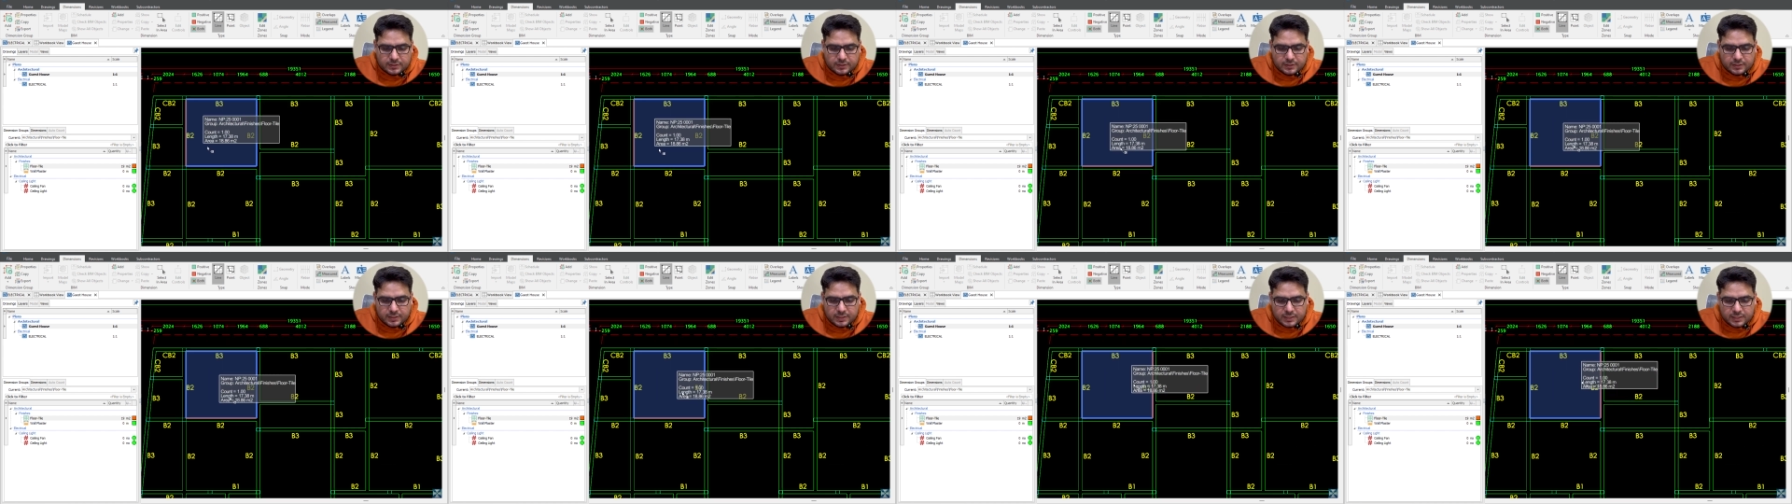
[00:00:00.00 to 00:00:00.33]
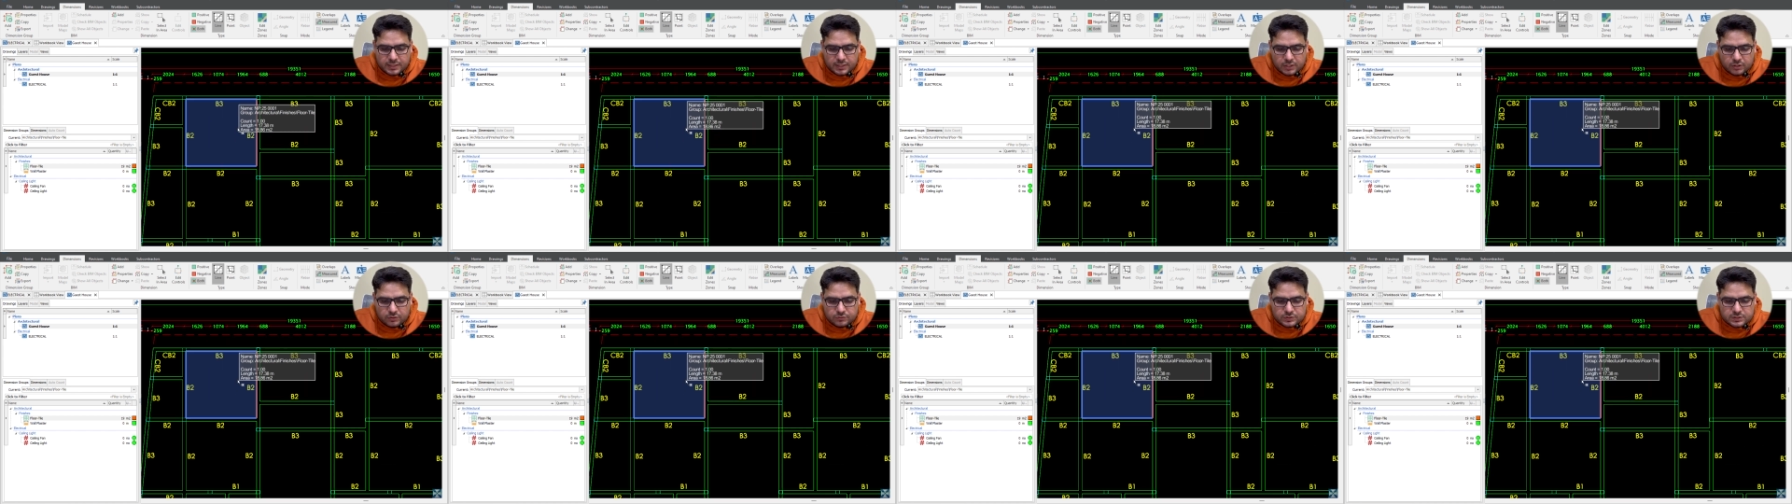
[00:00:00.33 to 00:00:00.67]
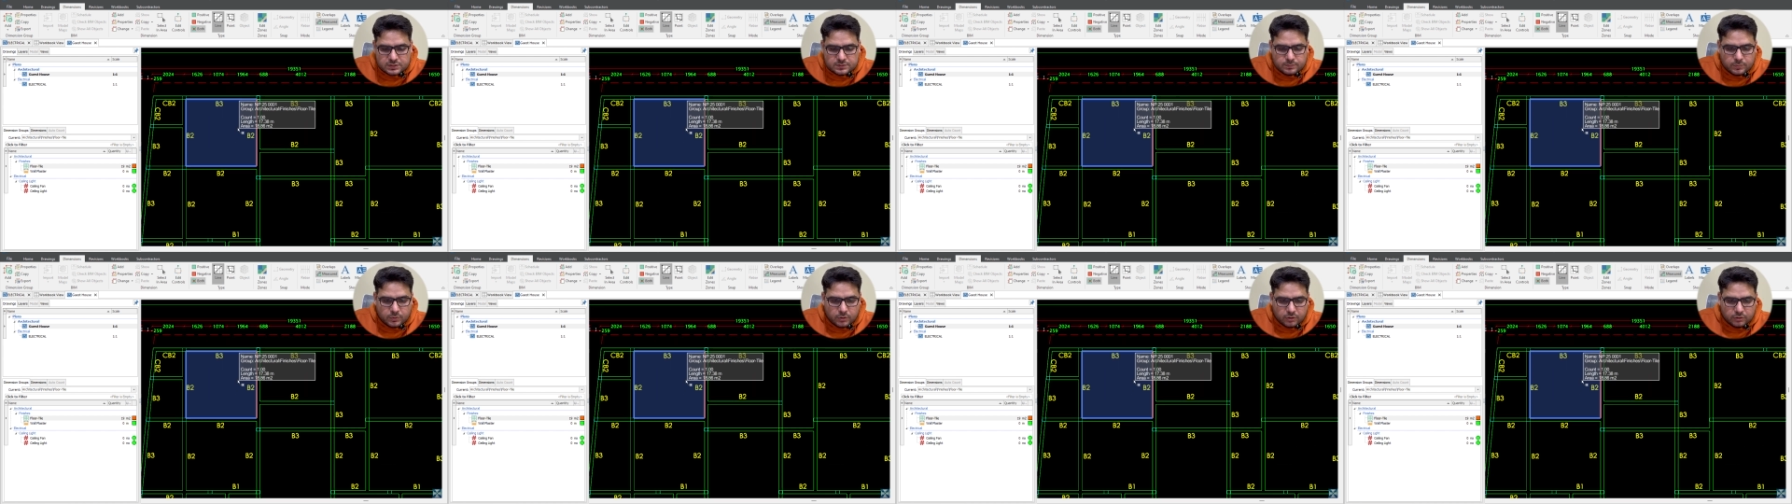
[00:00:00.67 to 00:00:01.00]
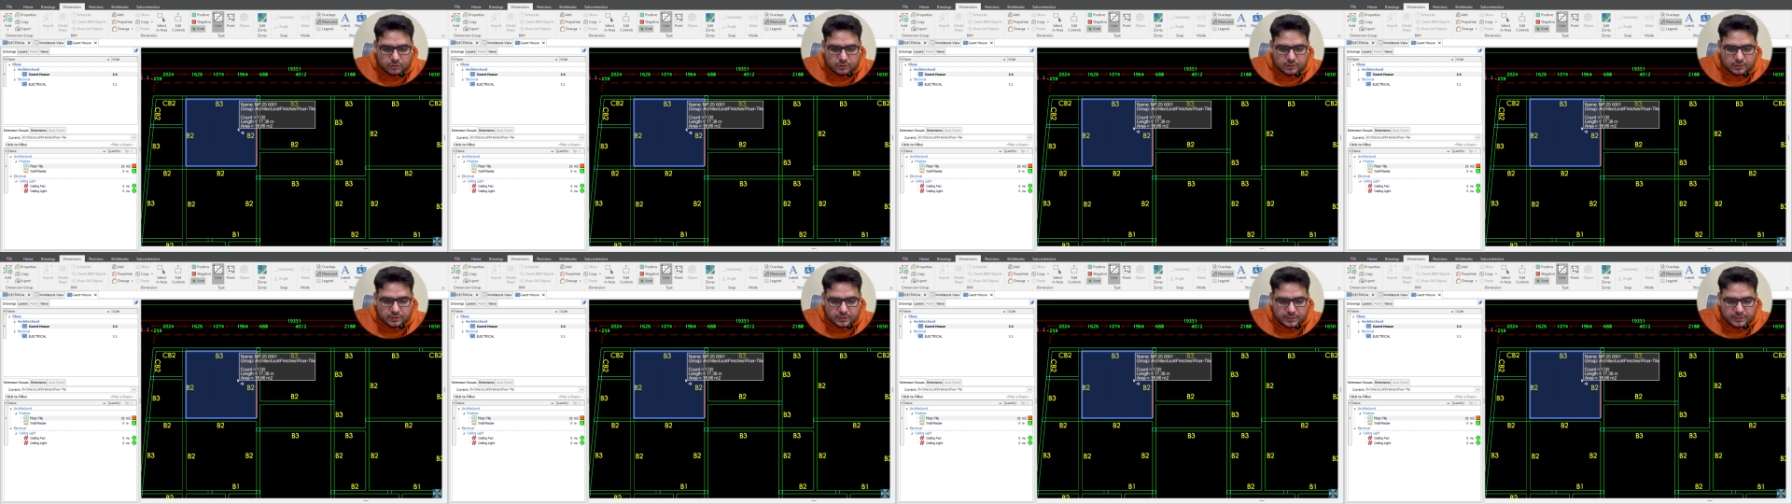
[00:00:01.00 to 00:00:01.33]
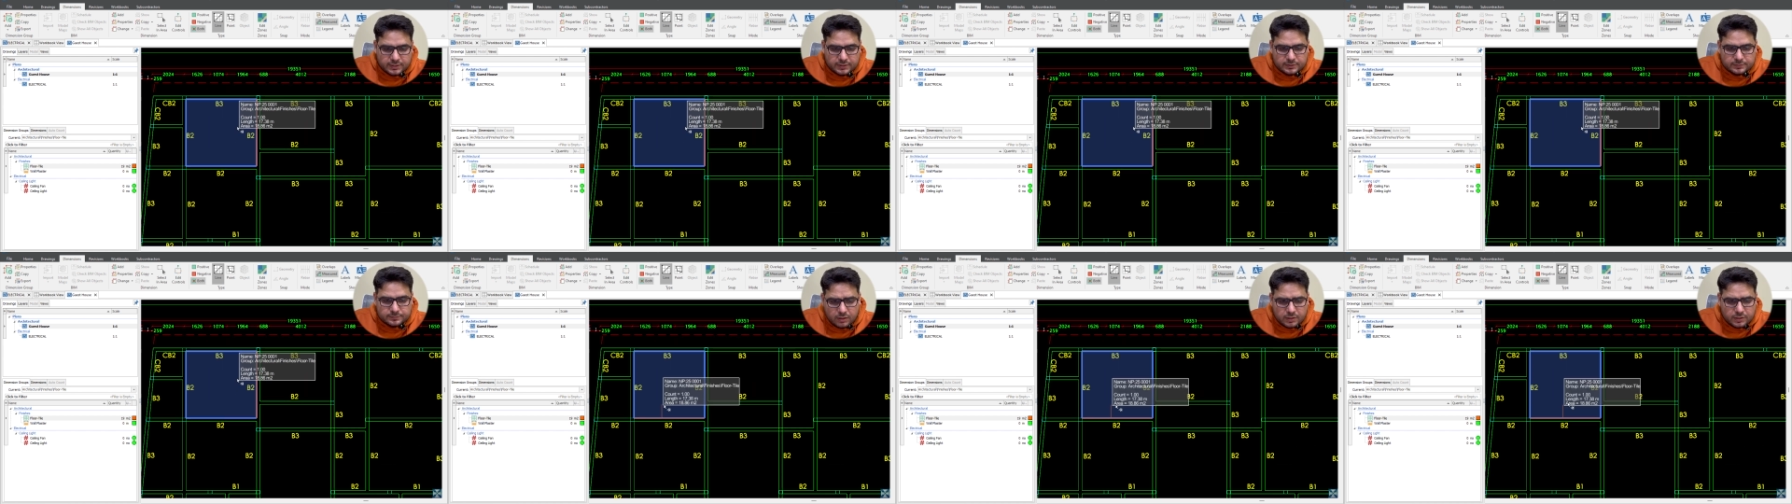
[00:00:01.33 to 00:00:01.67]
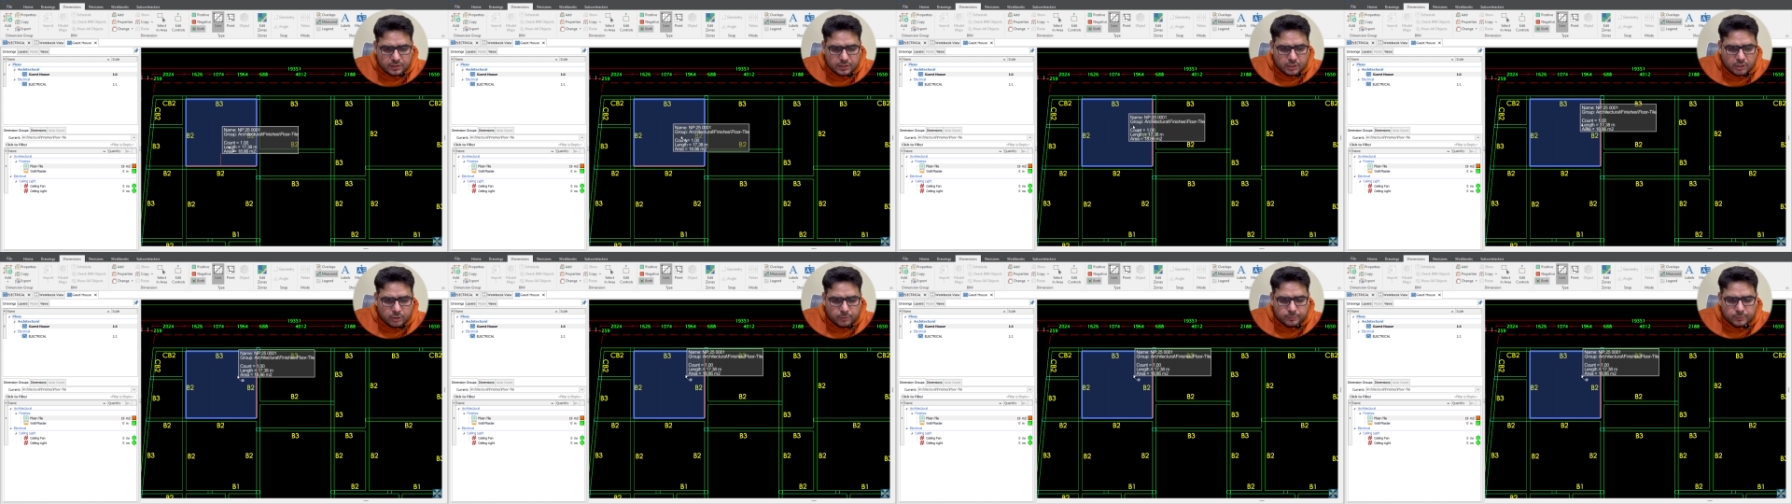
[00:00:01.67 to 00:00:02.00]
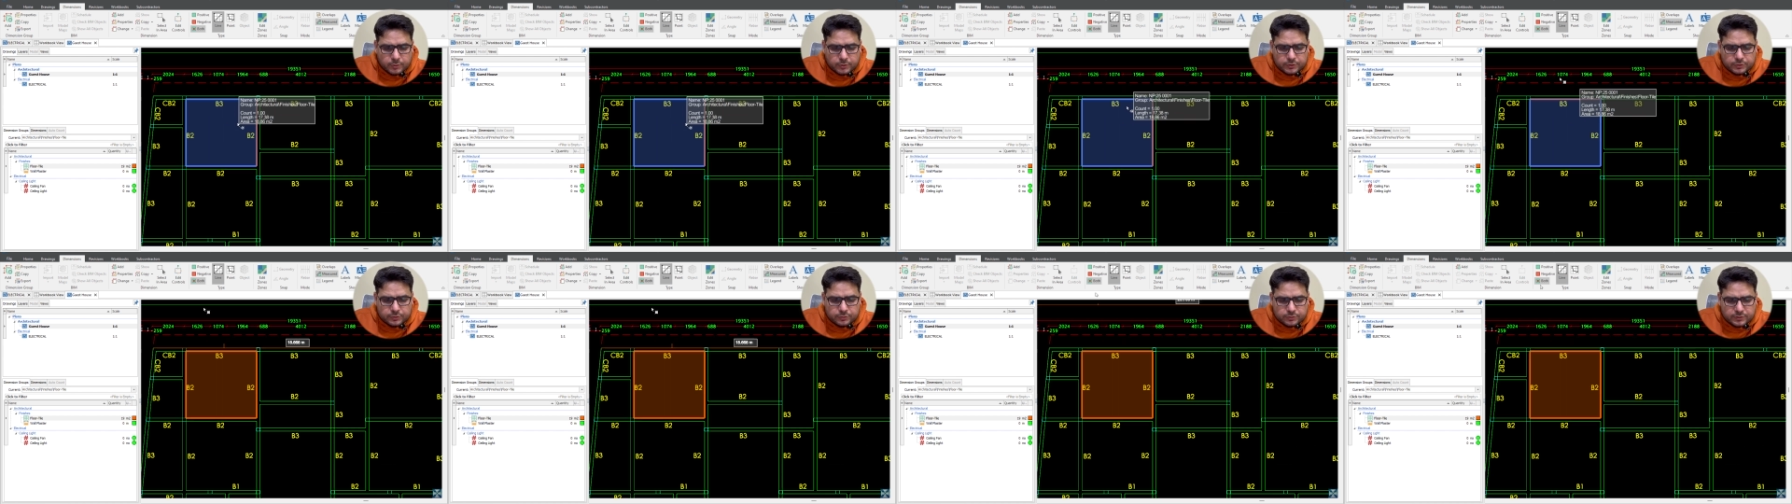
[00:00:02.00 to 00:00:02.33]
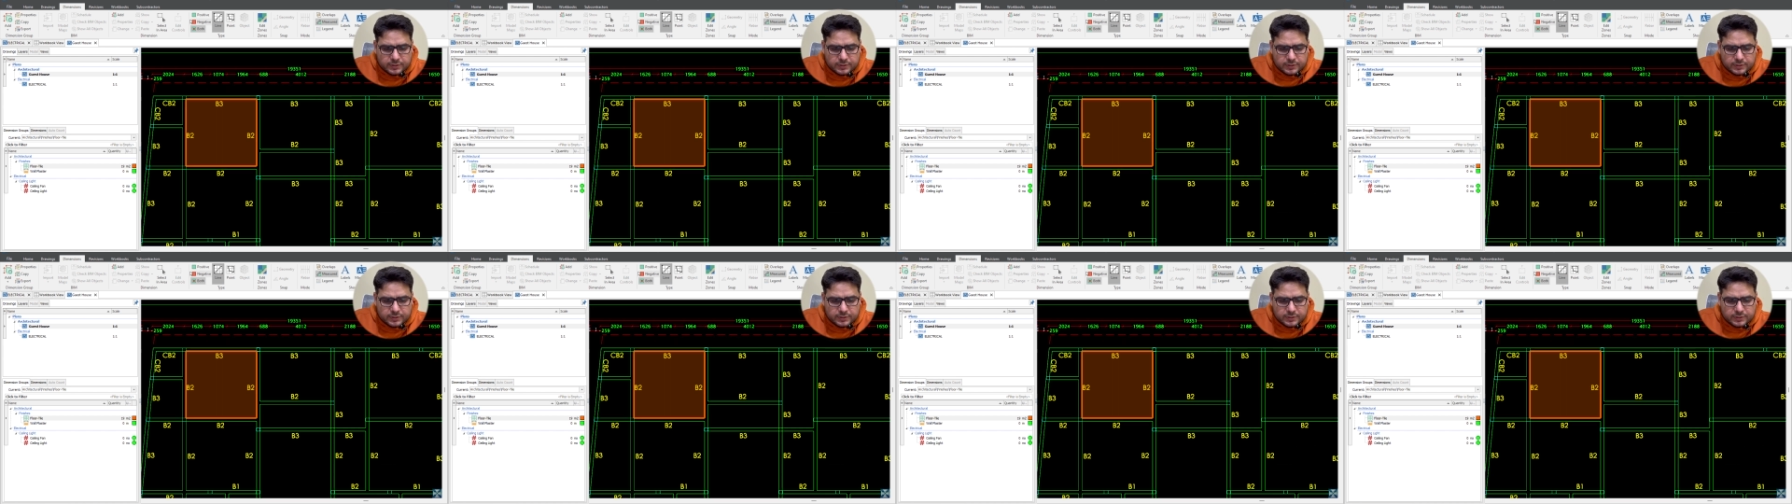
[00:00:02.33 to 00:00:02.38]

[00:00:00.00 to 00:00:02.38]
the area of this block, right? Now I'm going to